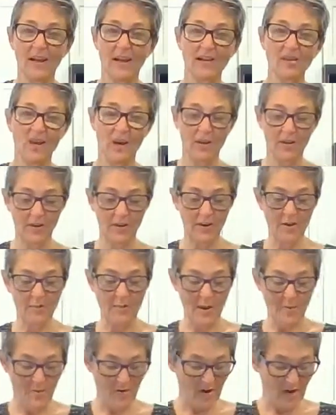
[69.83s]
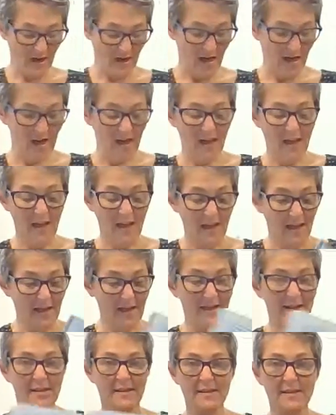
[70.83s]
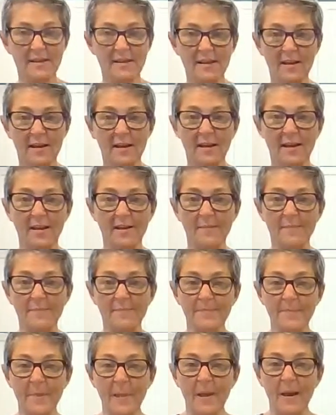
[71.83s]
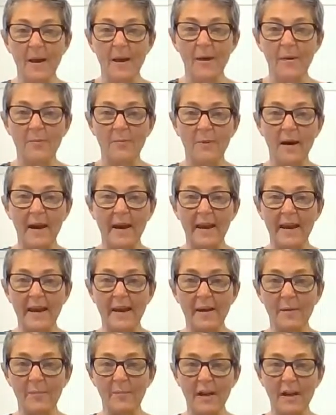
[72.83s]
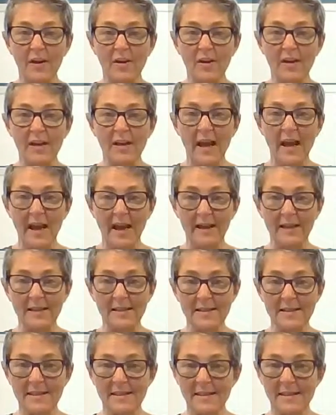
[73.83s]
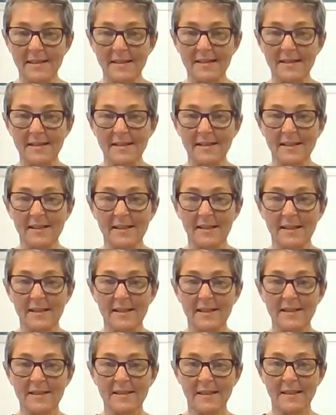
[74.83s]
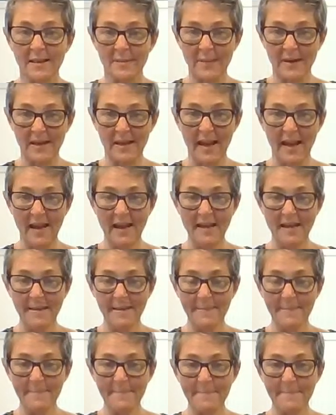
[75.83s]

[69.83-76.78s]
childhood memory is my Aunt Mary Agnes's cinnamon cake.